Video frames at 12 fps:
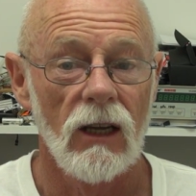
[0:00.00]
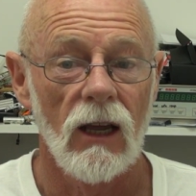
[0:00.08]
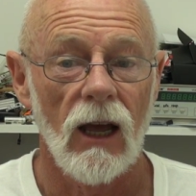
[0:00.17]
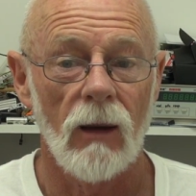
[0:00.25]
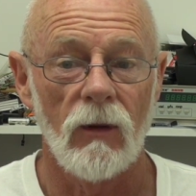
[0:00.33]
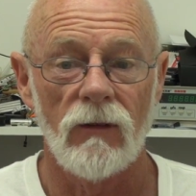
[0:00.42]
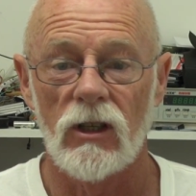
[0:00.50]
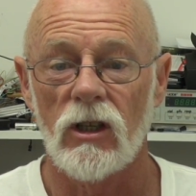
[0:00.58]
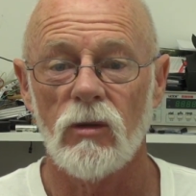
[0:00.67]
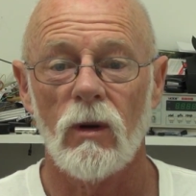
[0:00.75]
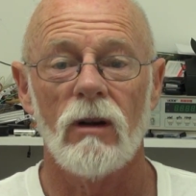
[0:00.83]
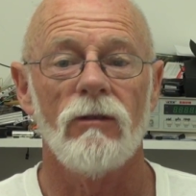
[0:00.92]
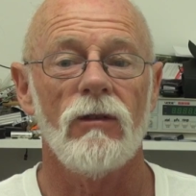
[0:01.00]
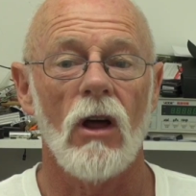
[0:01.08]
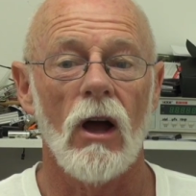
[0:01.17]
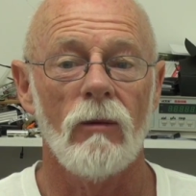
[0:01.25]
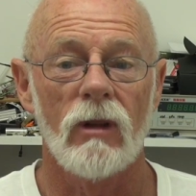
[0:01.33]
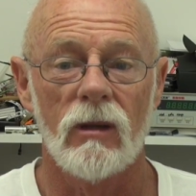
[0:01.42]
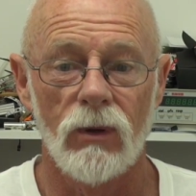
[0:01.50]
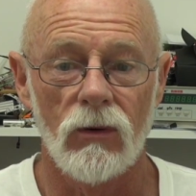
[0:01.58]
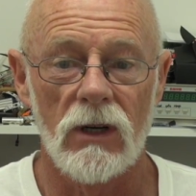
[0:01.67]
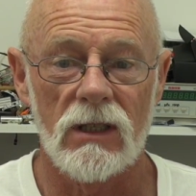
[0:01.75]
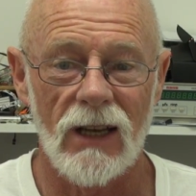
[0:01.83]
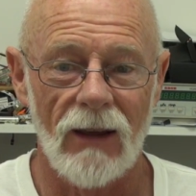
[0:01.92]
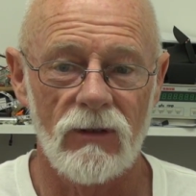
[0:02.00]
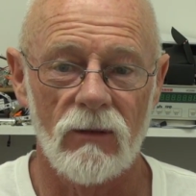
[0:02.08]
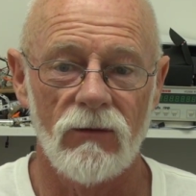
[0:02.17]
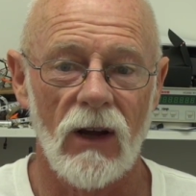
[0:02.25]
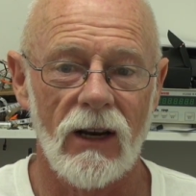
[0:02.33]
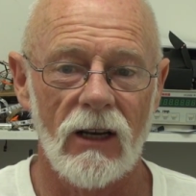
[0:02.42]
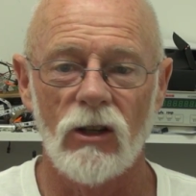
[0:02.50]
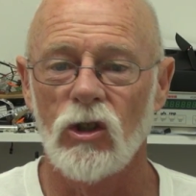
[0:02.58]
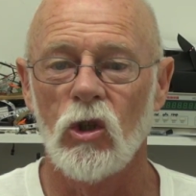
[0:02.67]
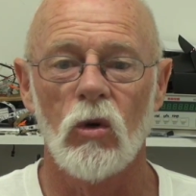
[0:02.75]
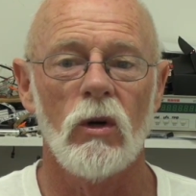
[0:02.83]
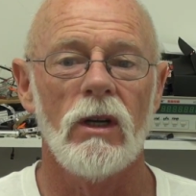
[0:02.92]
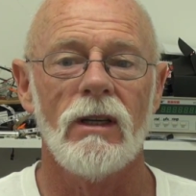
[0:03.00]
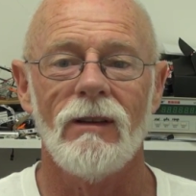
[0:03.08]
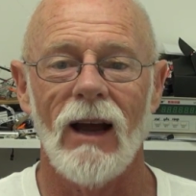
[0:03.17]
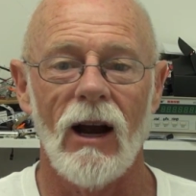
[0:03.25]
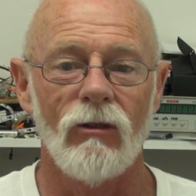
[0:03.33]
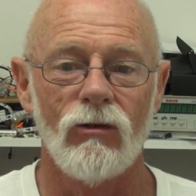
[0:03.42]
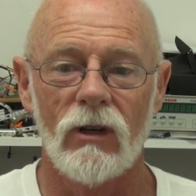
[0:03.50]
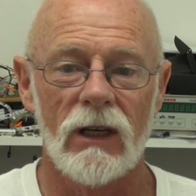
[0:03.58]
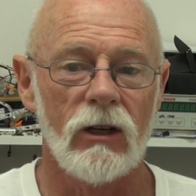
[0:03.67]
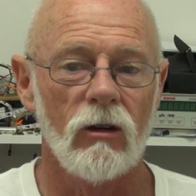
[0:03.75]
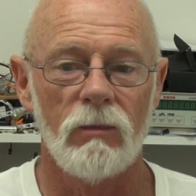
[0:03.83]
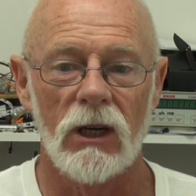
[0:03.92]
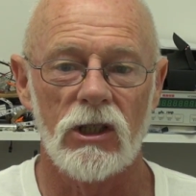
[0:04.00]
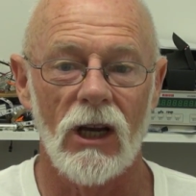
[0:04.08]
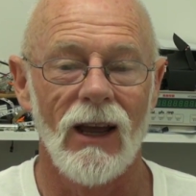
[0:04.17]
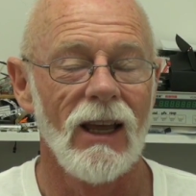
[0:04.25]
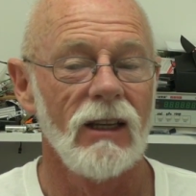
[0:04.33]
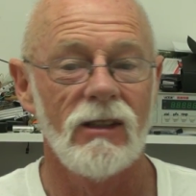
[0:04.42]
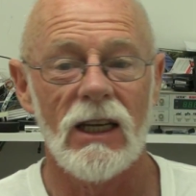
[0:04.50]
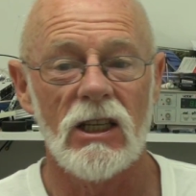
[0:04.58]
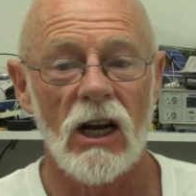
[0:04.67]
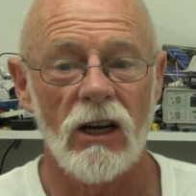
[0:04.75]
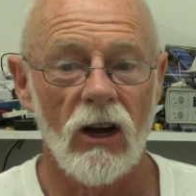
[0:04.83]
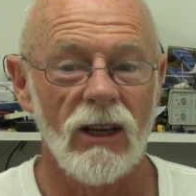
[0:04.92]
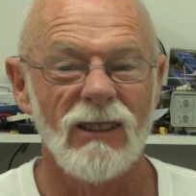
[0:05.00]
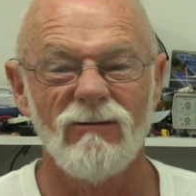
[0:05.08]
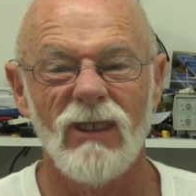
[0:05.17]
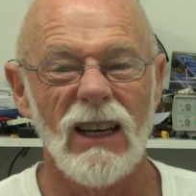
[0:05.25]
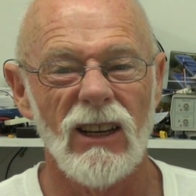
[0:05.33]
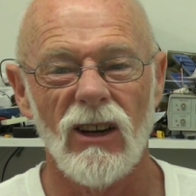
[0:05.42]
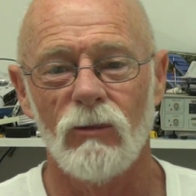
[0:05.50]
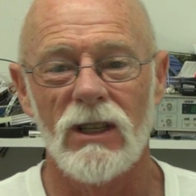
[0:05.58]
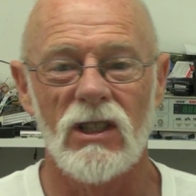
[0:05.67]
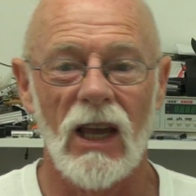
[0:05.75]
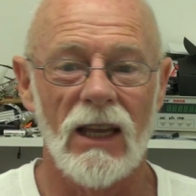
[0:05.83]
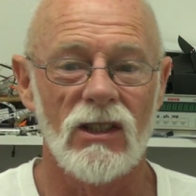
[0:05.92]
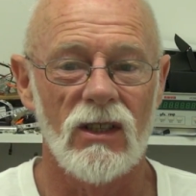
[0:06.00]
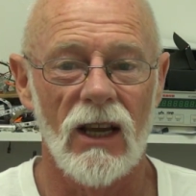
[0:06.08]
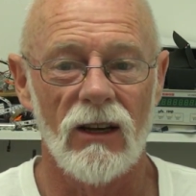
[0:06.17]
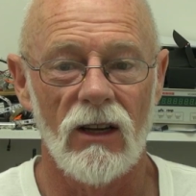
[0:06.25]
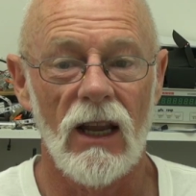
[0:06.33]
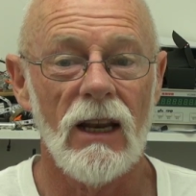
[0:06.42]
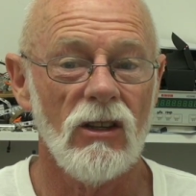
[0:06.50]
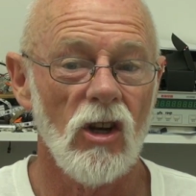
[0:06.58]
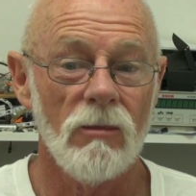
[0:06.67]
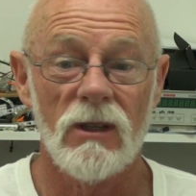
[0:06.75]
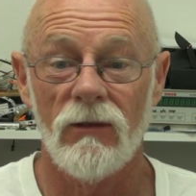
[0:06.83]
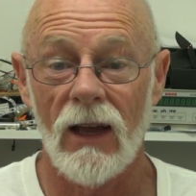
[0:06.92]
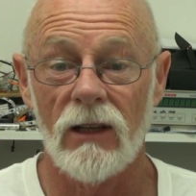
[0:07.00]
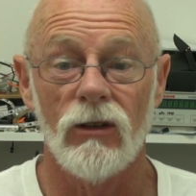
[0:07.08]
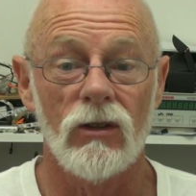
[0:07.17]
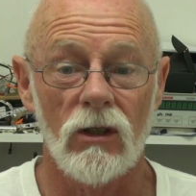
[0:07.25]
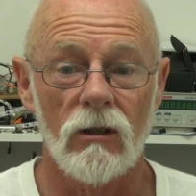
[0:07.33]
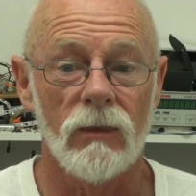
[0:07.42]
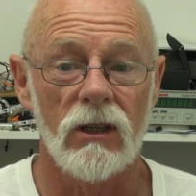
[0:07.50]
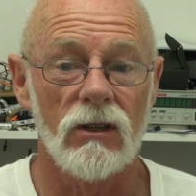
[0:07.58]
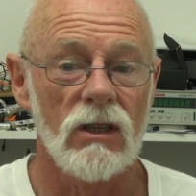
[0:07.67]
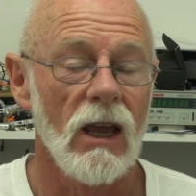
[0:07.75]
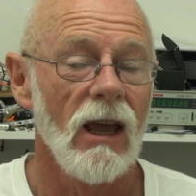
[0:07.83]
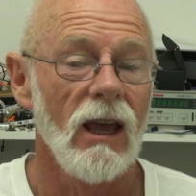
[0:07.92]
if you just want to fly with the boys and have some fun and enjoy a really good picture, DJI really kind of wins hands down, and in terms of value too, because